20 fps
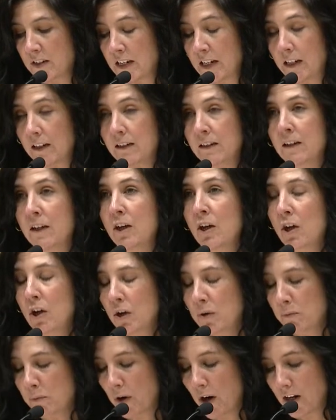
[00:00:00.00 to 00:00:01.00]
need.
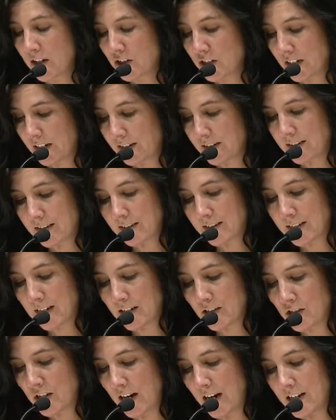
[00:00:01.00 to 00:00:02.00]
Projects
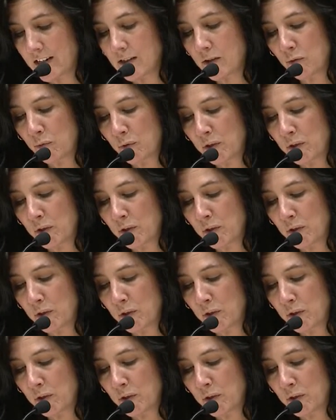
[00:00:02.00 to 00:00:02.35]
such as